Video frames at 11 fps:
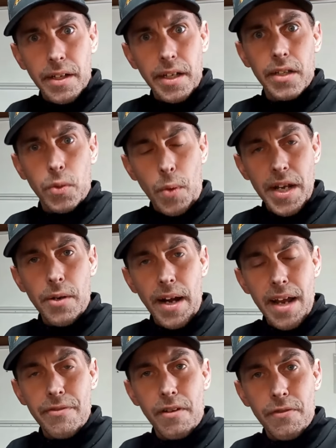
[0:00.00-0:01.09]
You're going to get 20
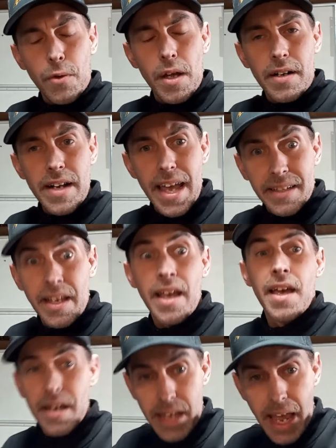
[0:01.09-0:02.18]
grand for a 400X?
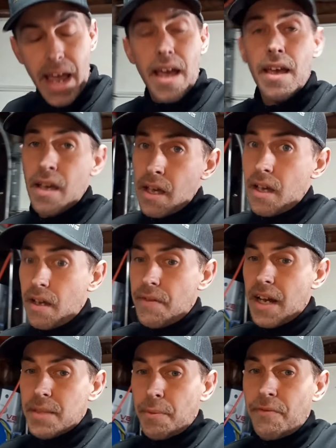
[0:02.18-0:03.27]
Yeah. If you
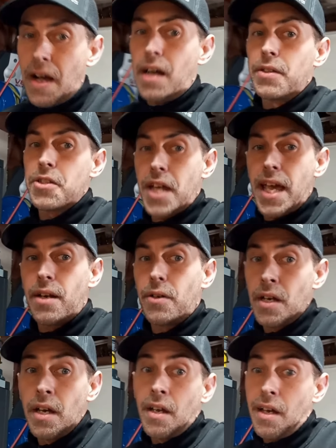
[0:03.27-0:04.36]
guys have been following the
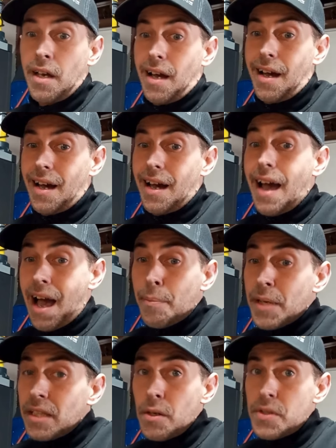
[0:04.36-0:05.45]
channel, I'll
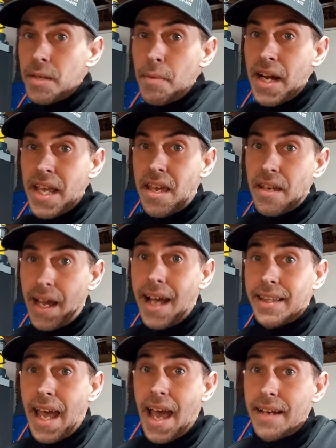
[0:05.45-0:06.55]
be losing money
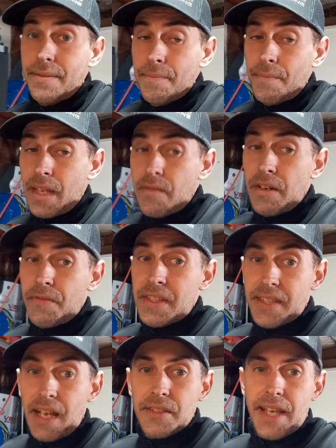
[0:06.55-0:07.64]
at that. Even if it
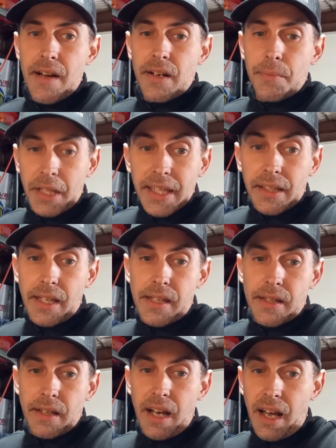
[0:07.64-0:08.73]
sells out completely,
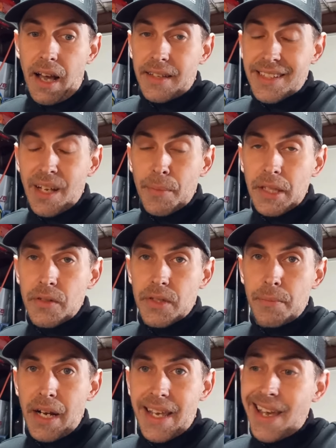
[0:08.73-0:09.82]
I'll still be losing
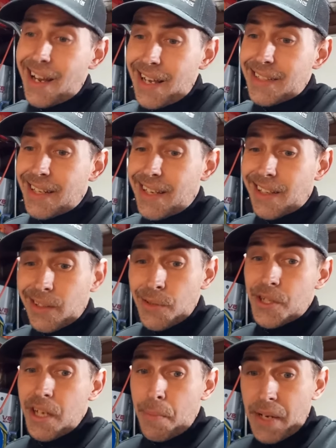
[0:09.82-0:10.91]
money. And that's going to
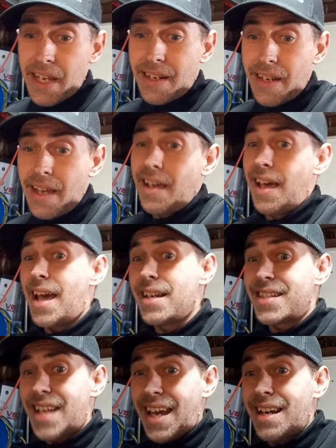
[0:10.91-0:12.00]
include shipping it and a
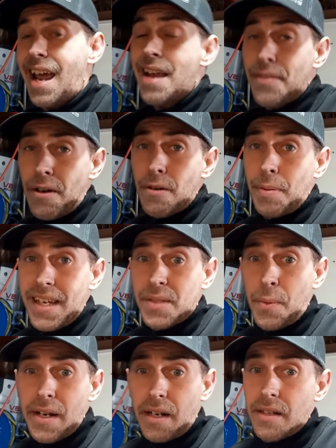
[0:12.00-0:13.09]
second and third place
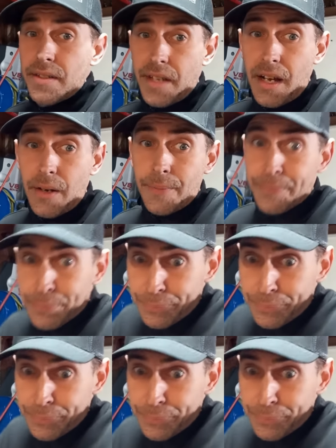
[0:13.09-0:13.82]
winner. So,